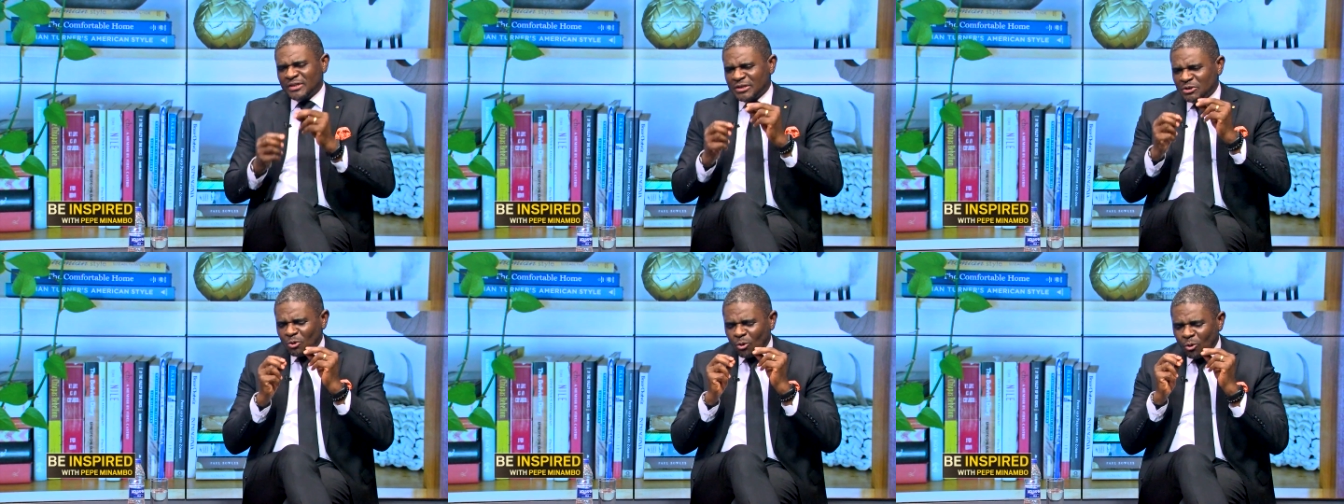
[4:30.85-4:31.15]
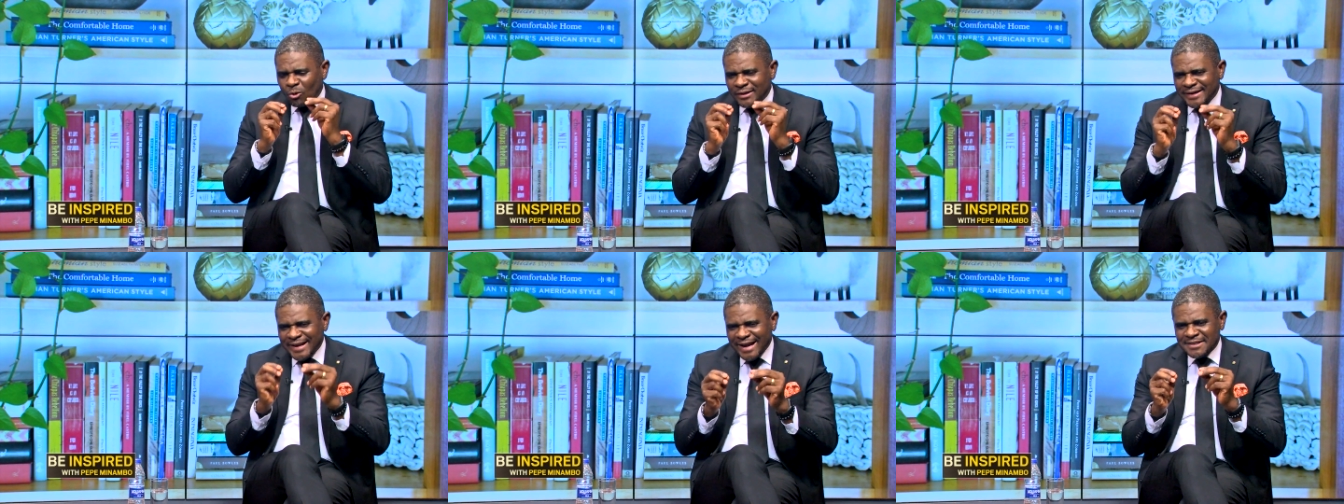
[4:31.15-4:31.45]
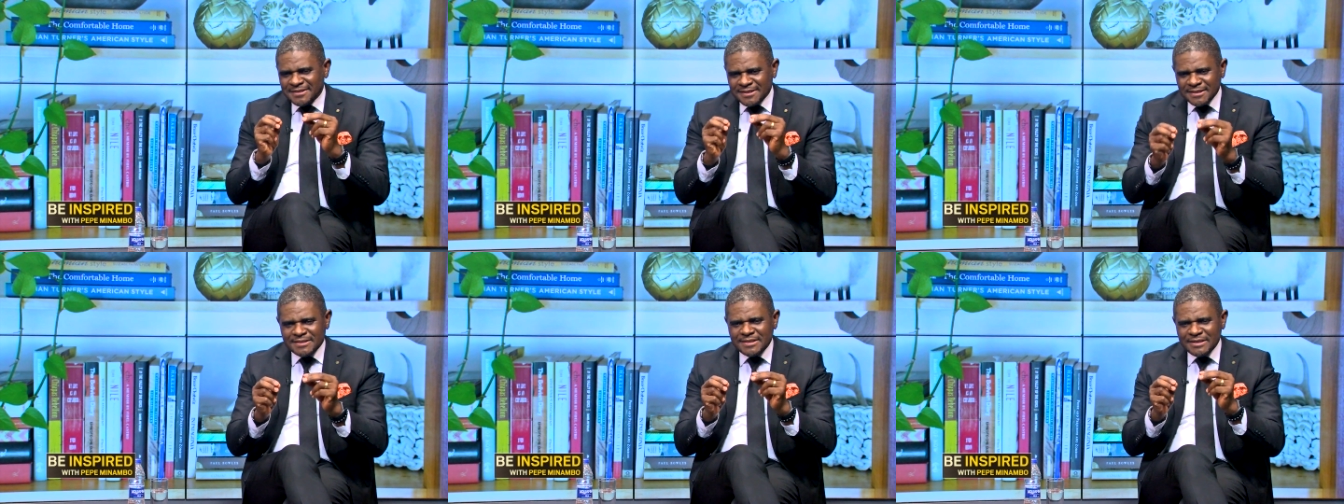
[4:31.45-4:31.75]
The
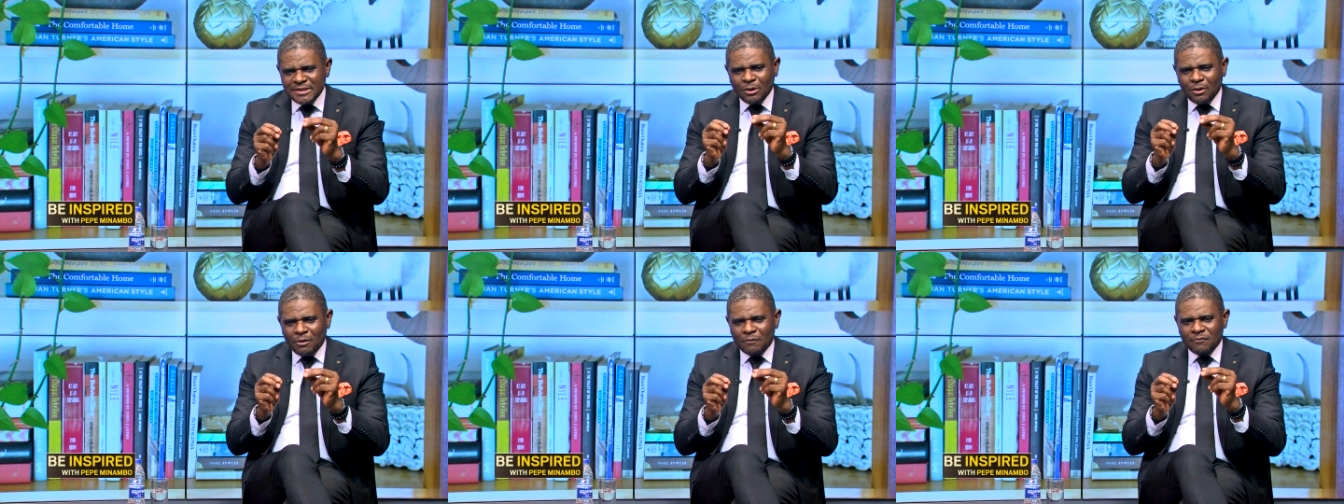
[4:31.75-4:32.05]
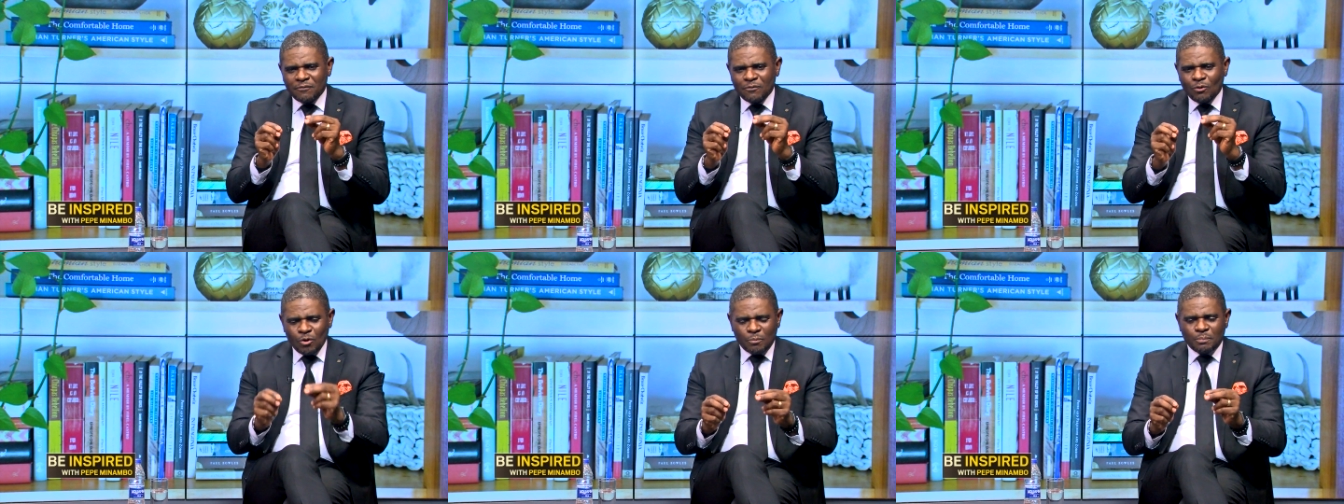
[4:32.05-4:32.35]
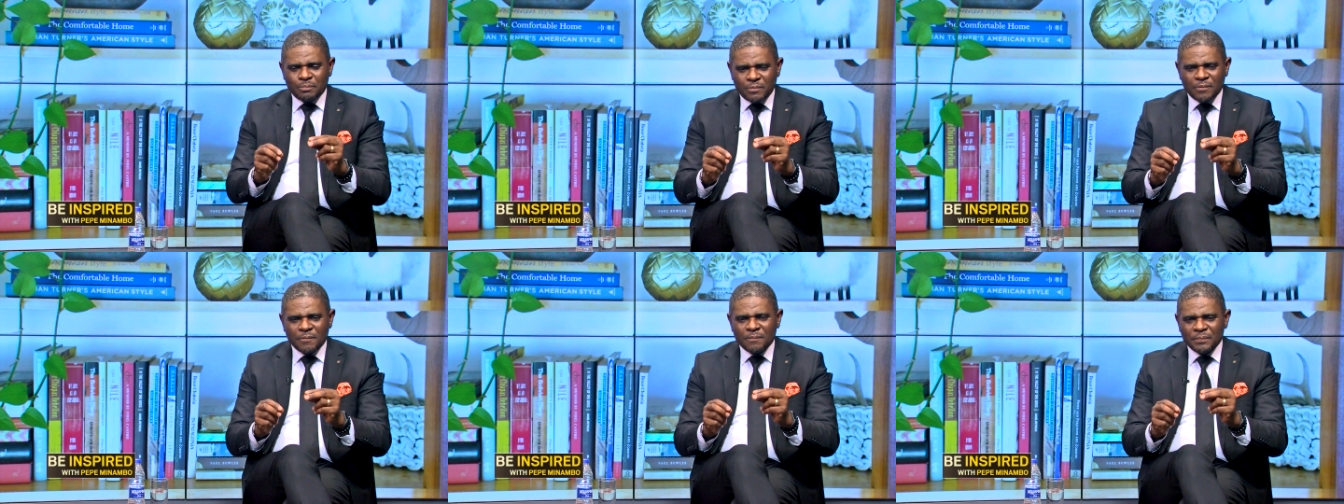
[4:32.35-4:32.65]
Audacity of
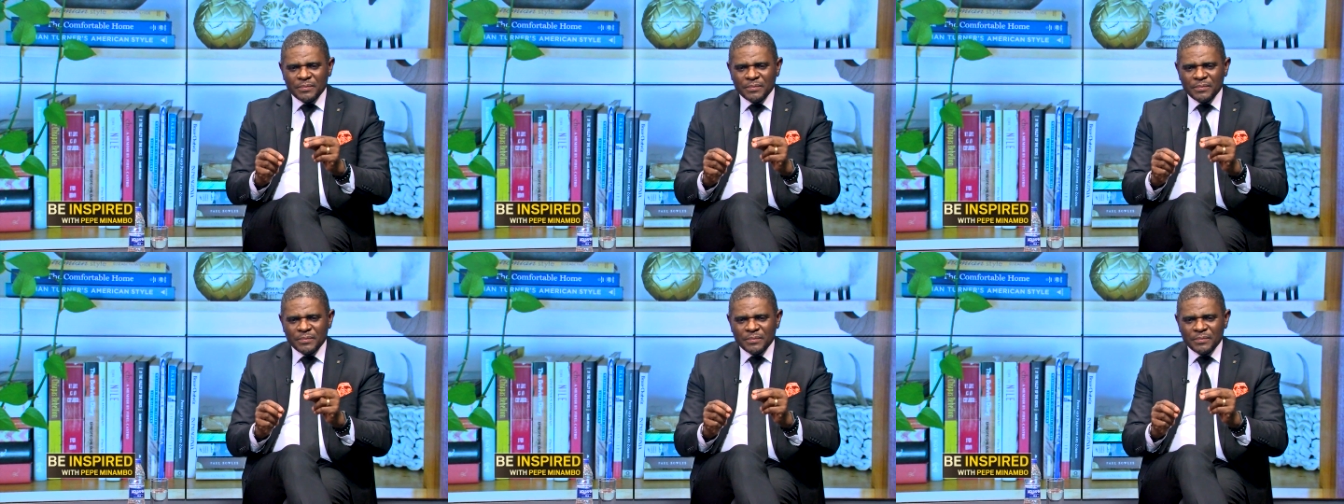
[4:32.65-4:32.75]
Hope.